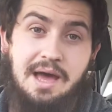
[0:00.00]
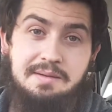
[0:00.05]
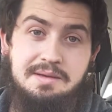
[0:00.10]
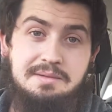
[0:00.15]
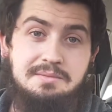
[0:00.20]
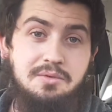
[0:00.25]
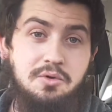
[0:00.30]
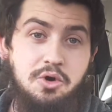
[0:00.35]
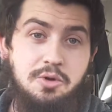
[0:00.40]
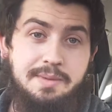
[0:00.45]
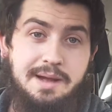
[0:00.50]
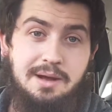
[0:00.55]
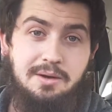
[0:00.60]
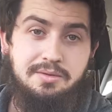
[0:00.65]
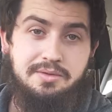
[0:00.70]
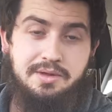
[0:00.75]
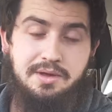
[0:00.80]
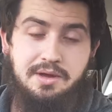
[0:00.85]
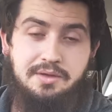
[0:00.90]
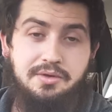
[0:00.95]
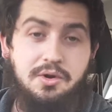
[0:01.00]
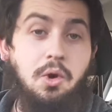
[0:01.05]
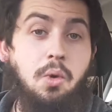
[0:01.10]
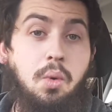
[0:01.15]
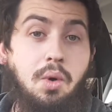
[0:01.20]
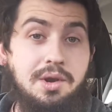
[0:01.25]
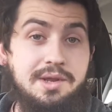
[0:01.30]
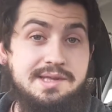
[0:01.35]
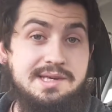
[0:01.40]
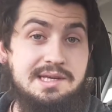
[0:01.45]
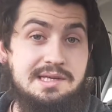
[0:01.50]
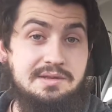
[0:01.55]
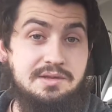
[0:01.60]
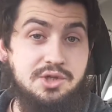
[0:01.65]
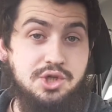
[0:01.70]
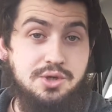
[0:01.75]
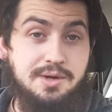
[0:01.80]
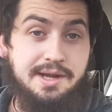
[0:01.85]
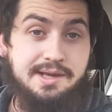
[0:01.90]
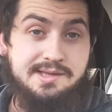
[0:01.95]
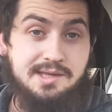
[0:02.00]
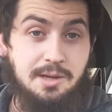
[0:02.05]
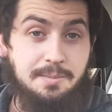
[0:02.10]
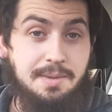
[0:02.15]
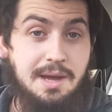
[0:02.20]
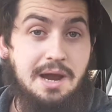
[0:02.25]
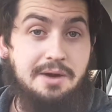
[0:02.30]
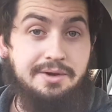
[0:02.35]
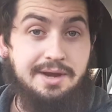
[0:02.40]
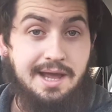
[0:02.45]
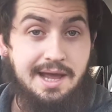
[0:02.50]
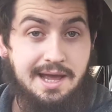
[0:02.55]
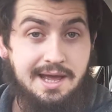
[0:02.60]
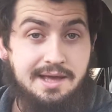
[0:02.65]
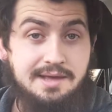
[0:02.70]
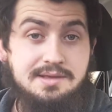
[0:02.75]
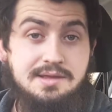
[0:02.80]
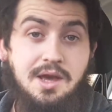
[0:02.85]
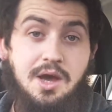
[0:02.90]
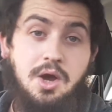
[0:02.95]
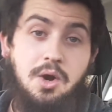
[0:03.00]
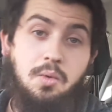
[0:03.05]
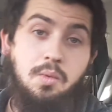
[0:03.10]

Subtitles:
I mean more about the qualities and the traits that a parent has